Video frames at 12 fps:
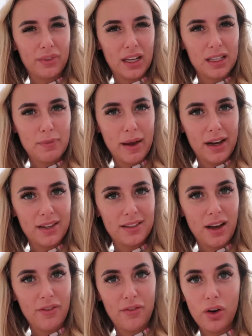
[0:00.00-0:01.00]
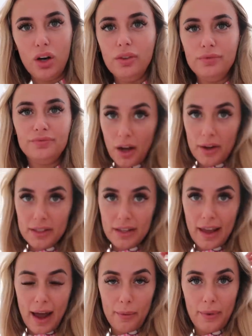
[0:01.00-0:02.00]
I think it's picking us up for going to
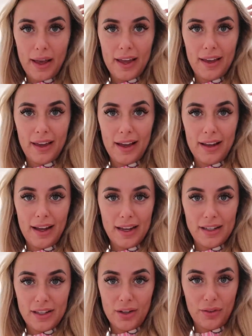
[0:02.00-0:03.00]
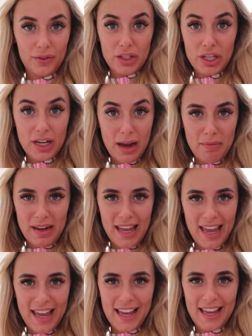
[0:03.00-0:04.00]
Gatwick and heading off to
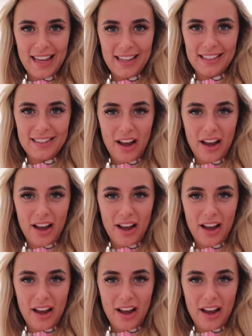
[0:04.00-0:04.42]
Chamonix.